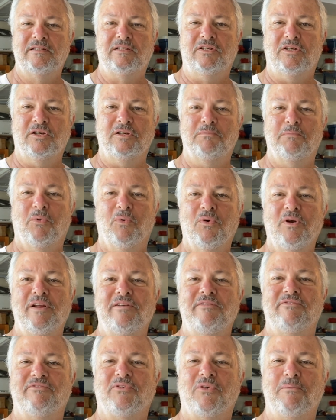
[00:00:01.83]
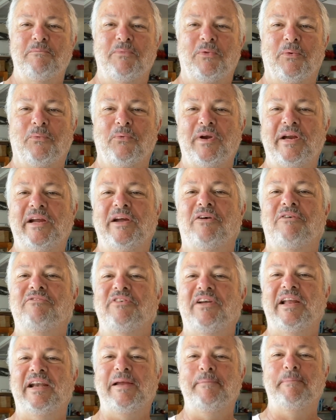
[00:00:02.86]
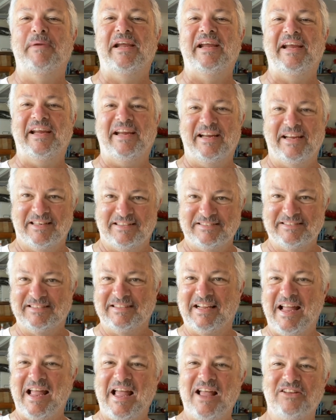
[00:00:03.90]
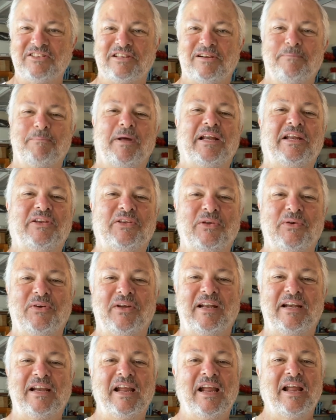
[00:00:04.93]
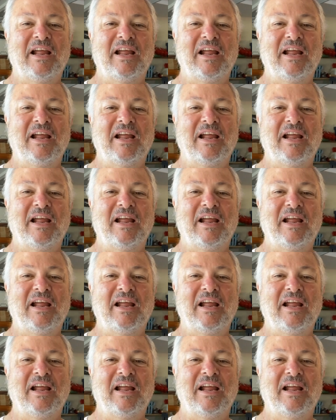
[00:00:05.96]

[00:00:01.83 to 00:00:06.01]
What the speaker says: Good morning from the real Vinny B. How's everybody doing?